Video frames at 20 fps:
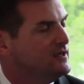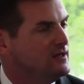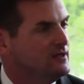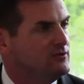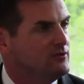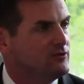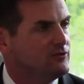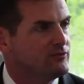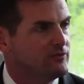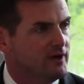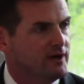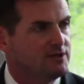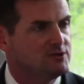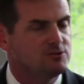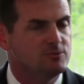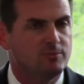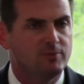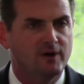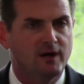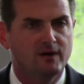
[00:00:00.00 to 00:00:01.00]
and the
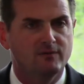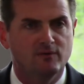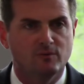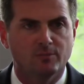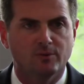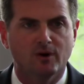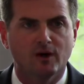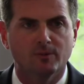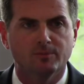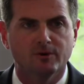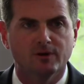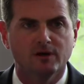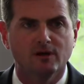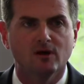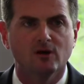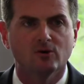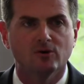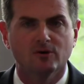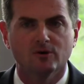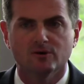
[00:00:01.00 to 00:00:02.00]
threats to private property
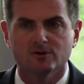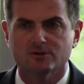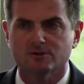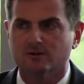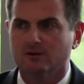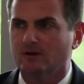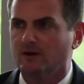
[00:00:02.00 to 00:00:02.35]
owners,